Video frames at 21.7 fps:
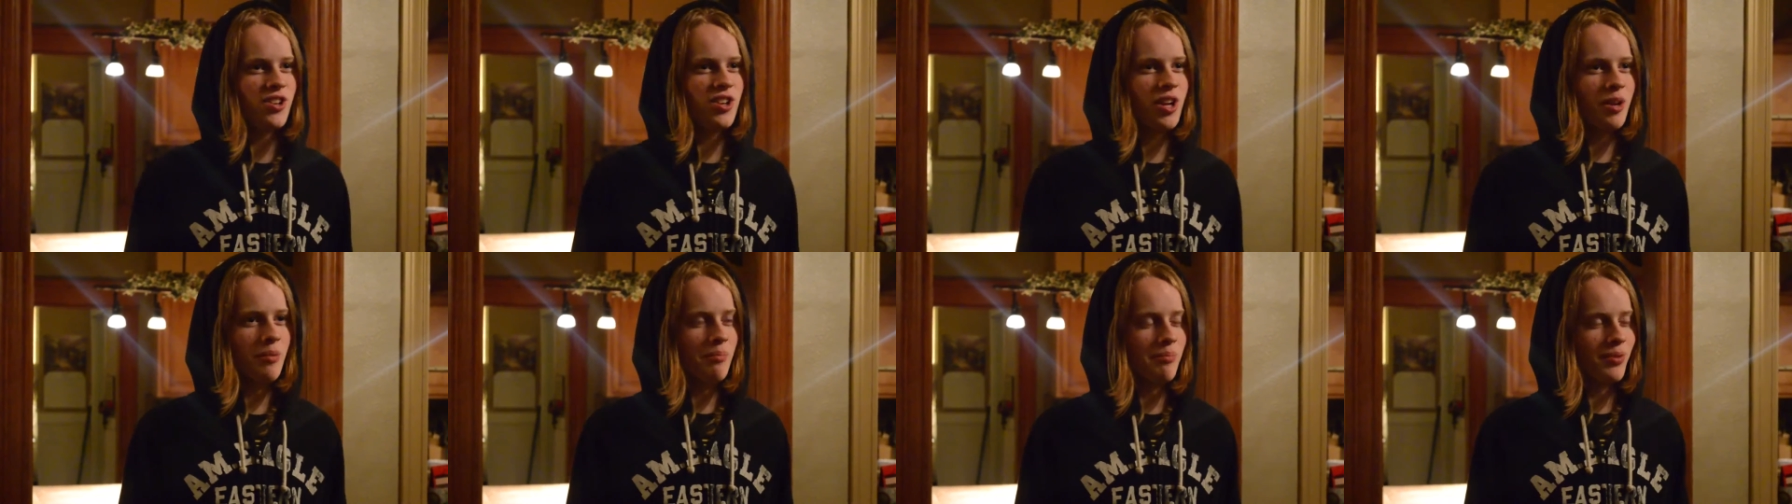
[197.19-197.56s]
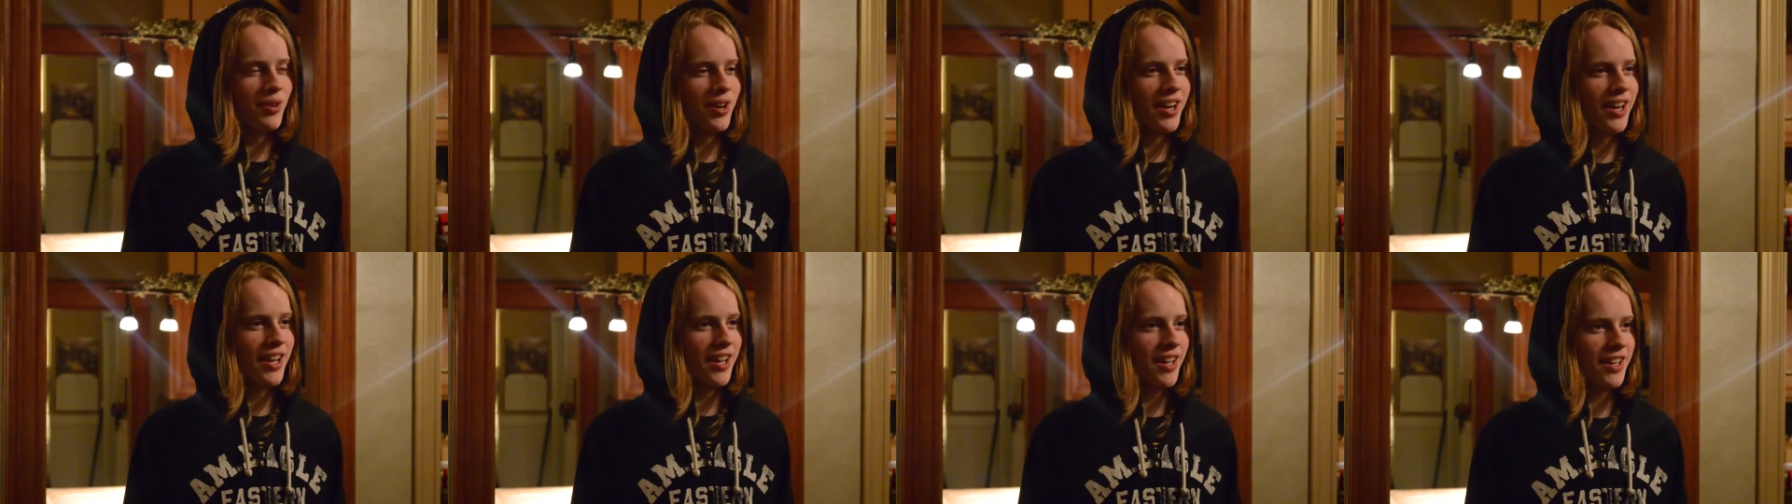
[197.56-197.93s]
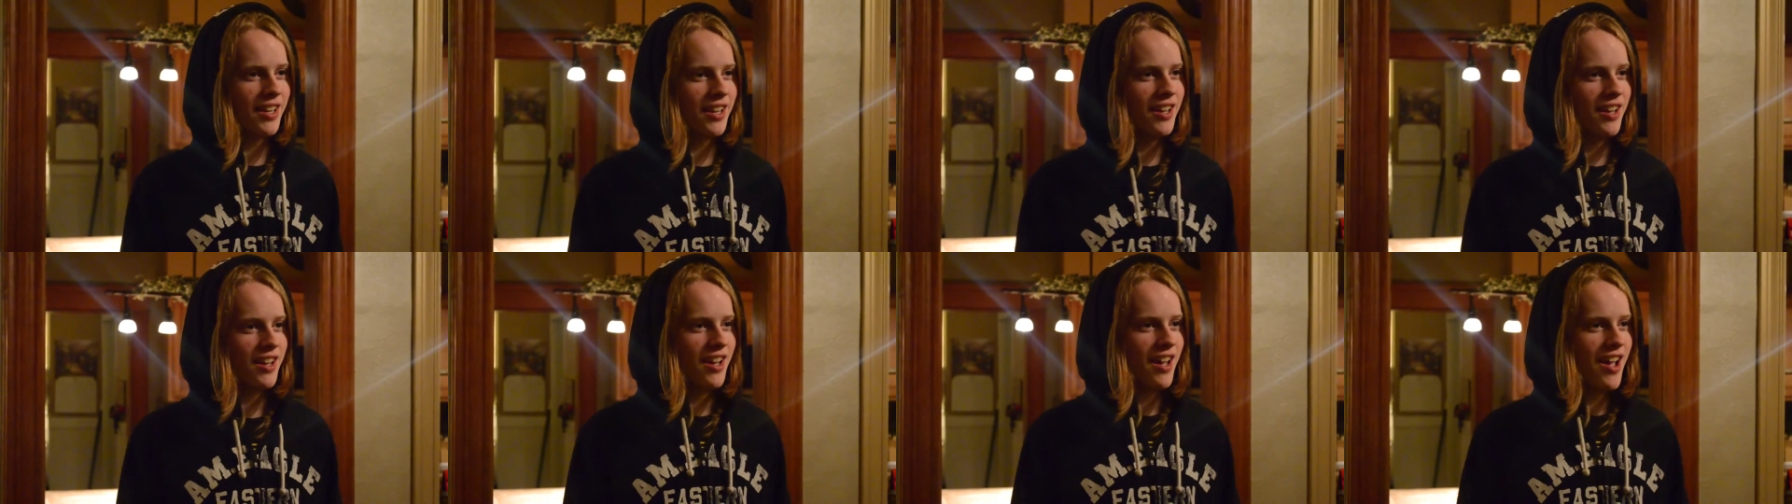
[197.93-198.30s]
can
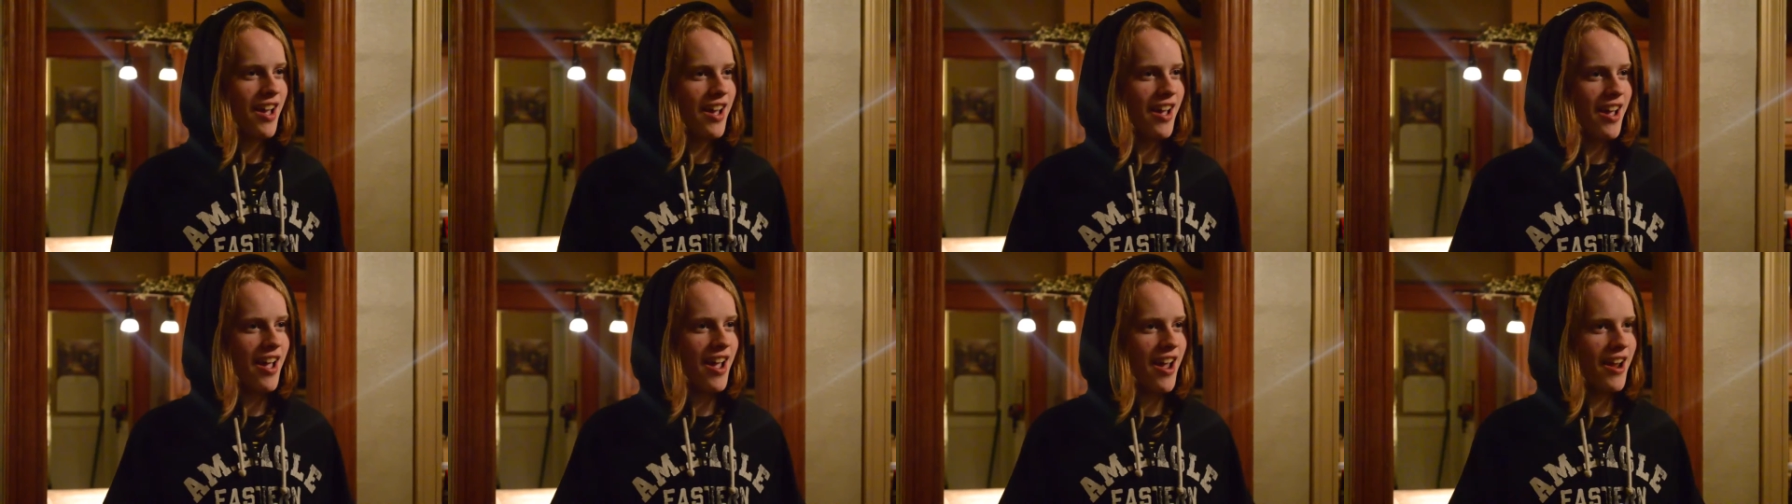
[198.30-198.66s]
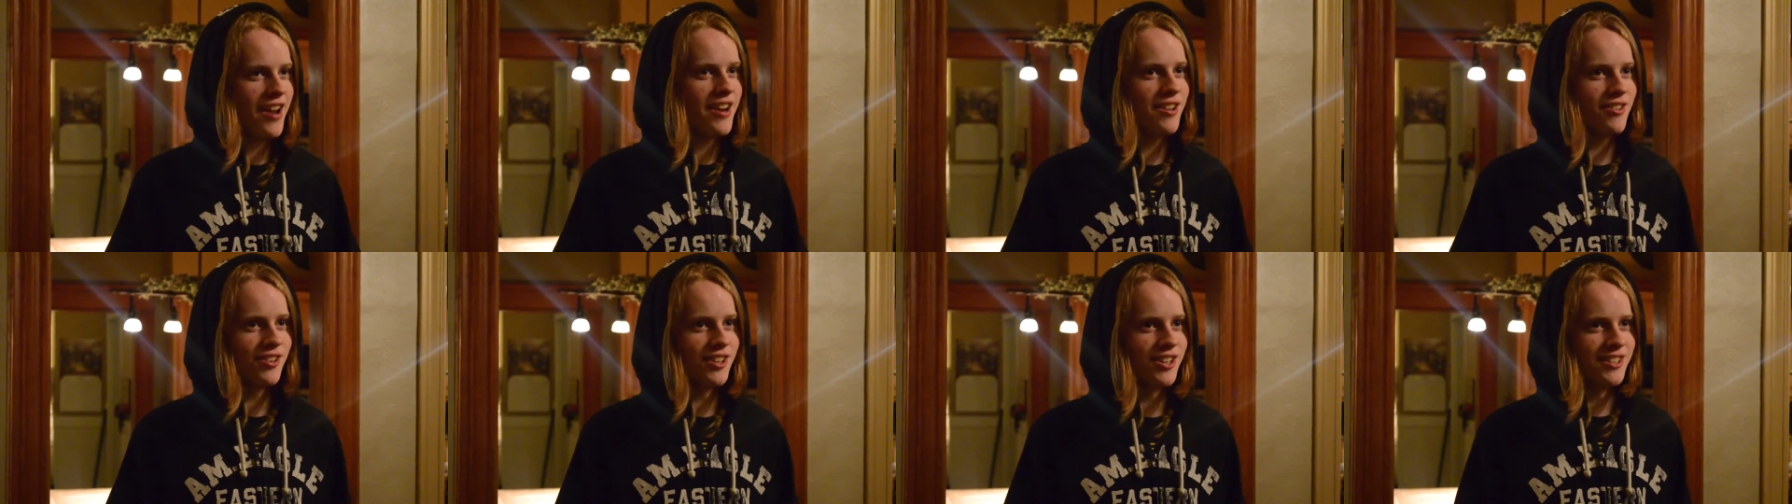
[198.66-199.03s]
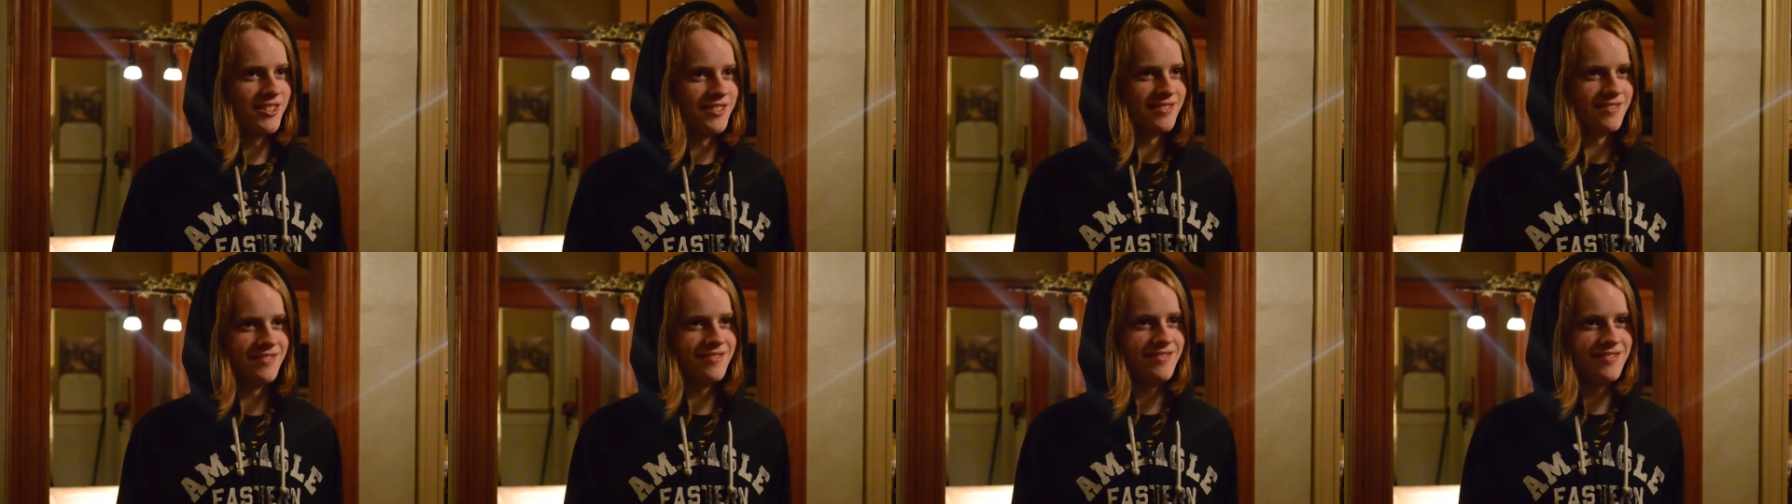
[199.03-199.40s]
bring anyone,
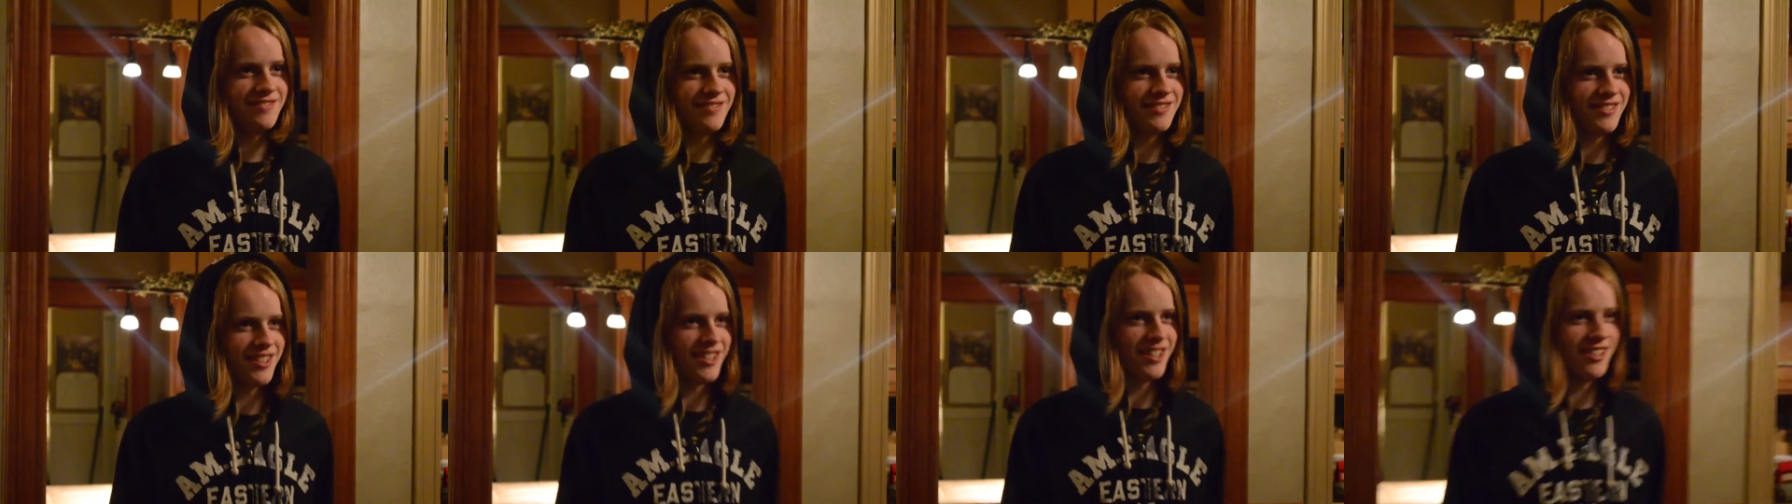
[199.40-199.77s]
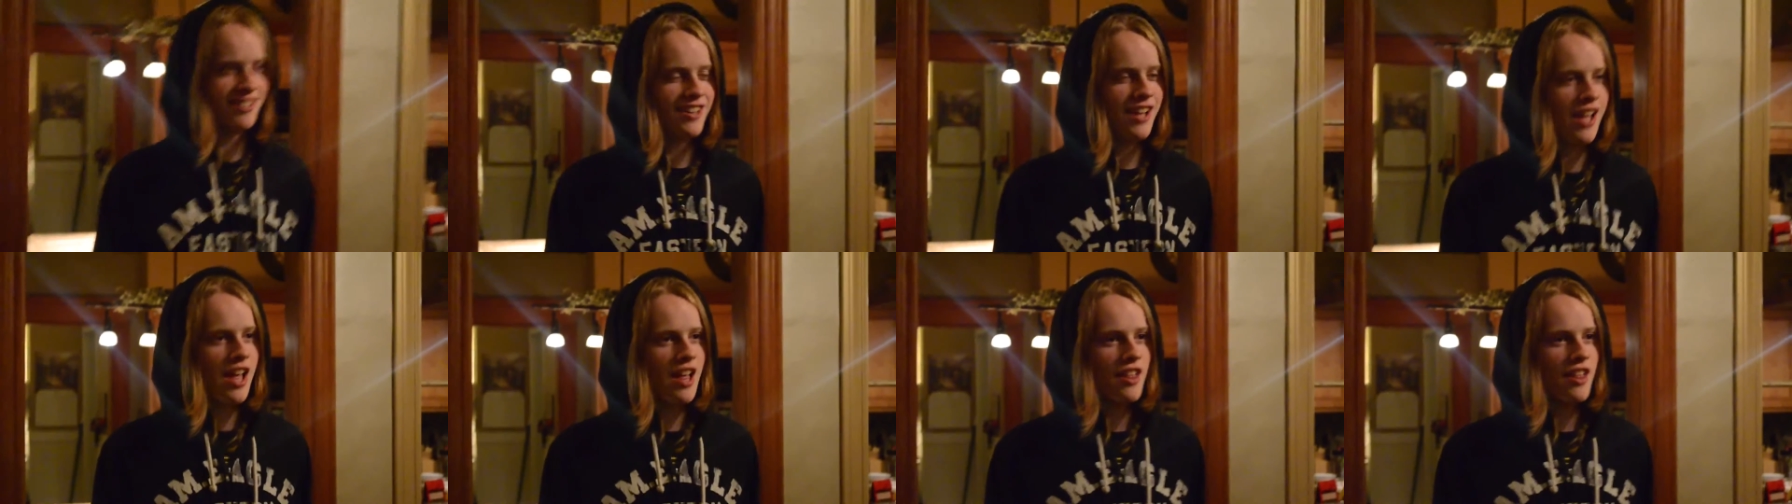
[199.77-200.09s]
you know?